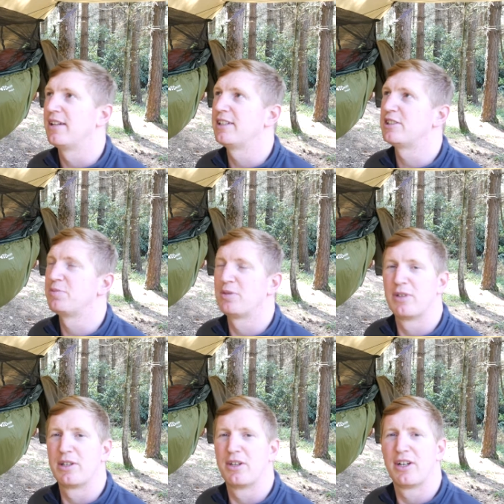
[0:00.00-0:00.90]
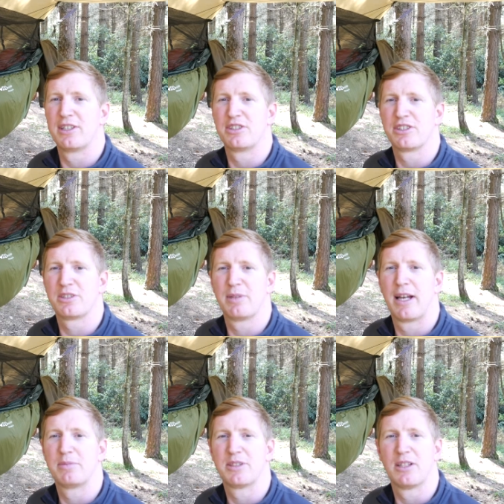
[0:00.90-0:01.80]
and this has been really nice just to be
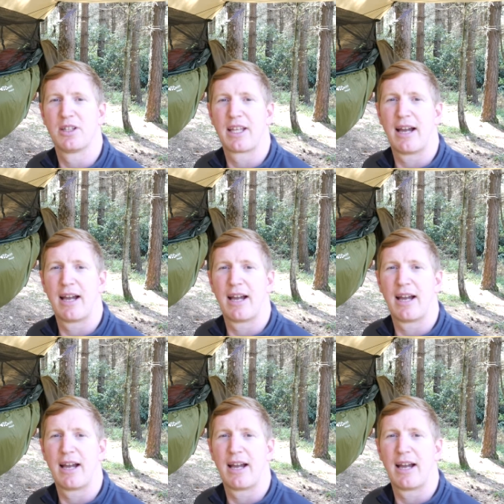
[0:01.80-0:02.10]
able to look